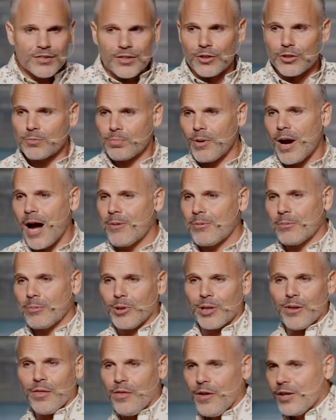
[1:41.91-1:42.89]
There's
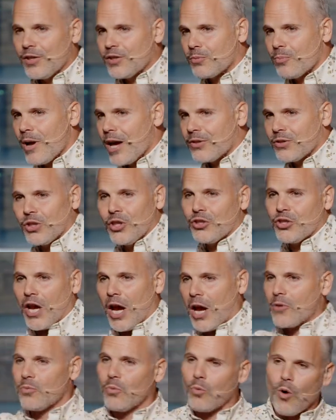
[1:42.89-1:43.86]
probably this message
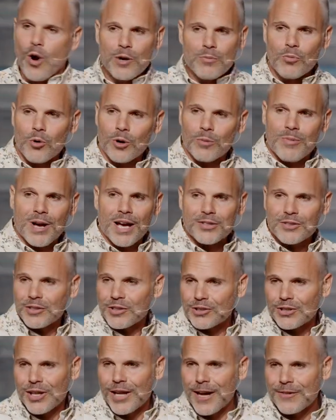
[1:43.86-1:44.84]
and one more
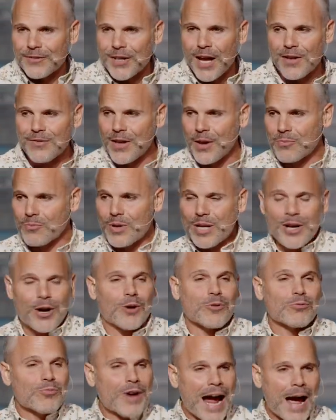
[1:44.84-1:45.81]
message left, and then we
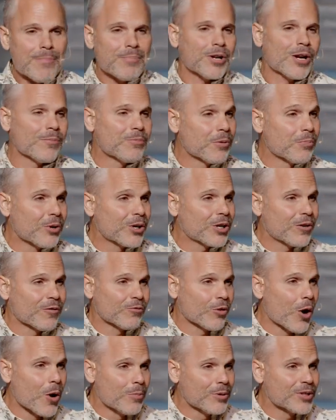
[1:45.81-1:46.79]
are wrapping up the book of
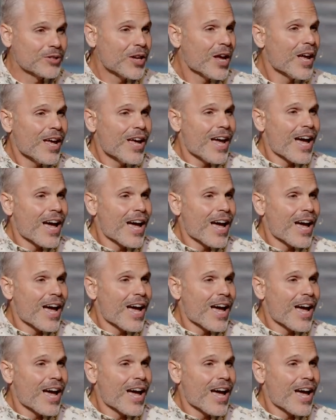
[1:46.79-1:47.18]
Romans.